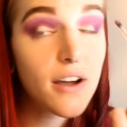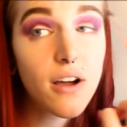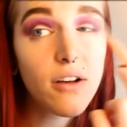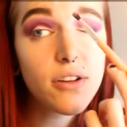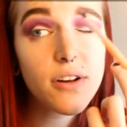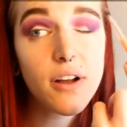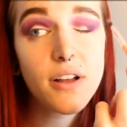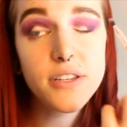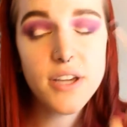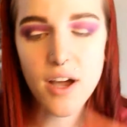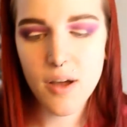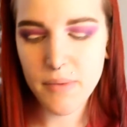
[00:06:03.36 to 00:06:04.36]
a color on
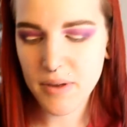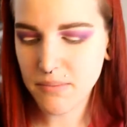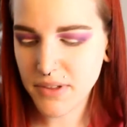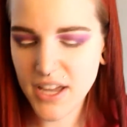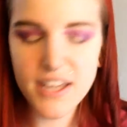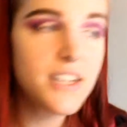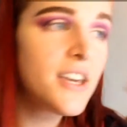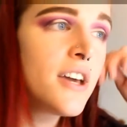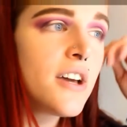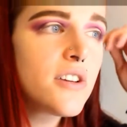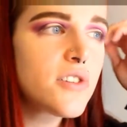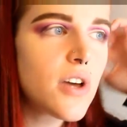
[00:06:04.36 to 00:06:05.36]
top and blend.
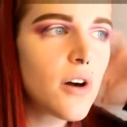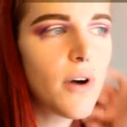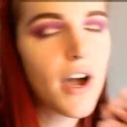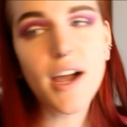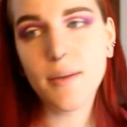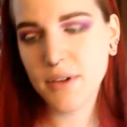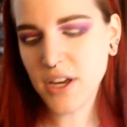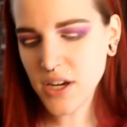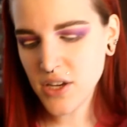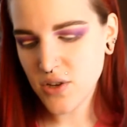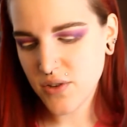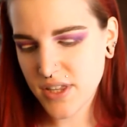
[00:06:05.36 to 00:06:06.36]
So I'm gonna
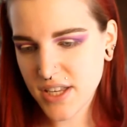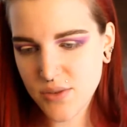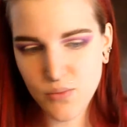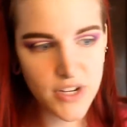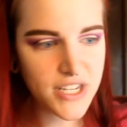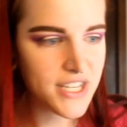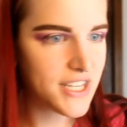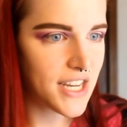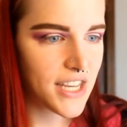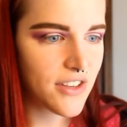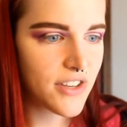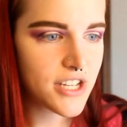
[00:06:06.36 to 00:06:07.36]
use this
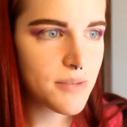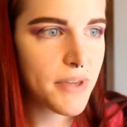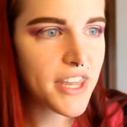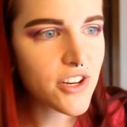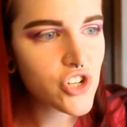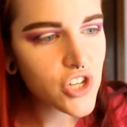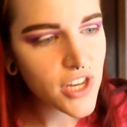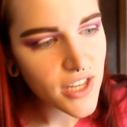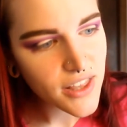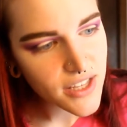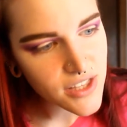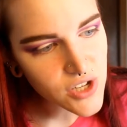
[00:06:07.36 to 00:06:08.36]
ridiculous pink
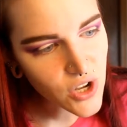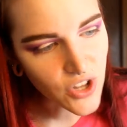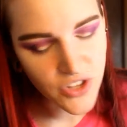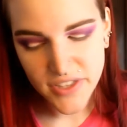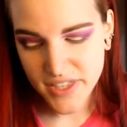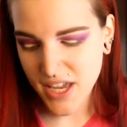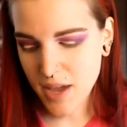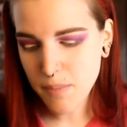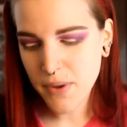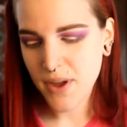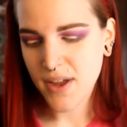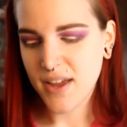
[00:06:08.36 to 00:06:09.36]
shade that's called Skip
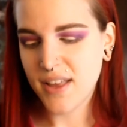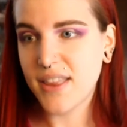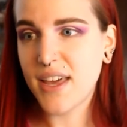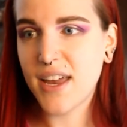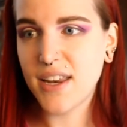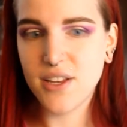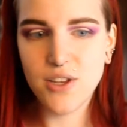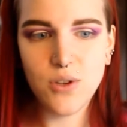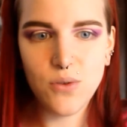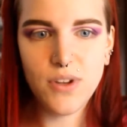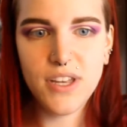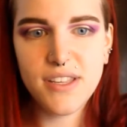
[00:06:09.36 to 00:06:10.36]
that
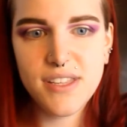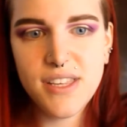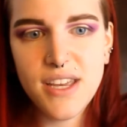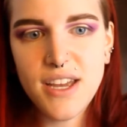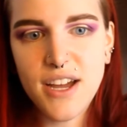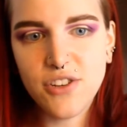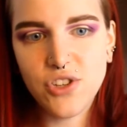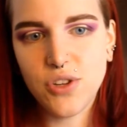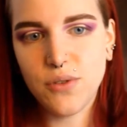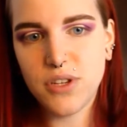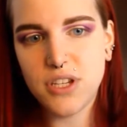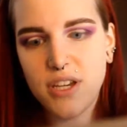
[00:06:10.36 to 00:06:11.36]
you can see. I'll show
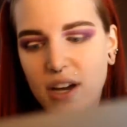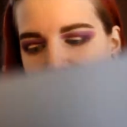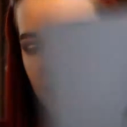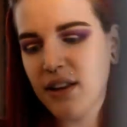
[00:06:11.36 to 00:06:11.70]
it to you.